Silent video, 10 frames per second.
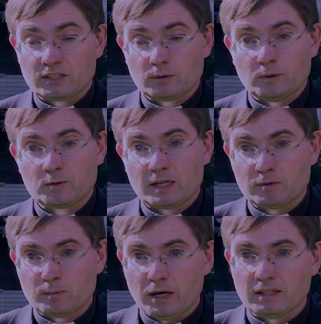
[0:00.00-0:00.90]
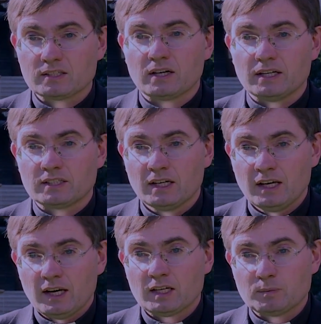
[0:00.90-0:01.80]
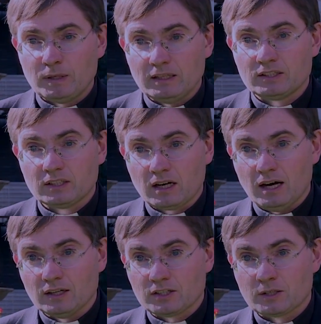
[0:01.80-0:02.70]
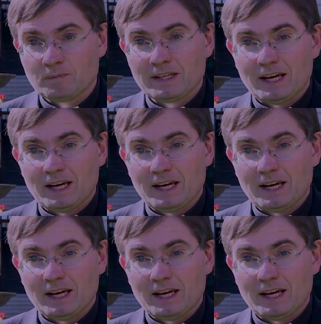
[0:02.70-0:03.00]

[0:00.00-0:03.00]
So he was able to buy the site and build the college.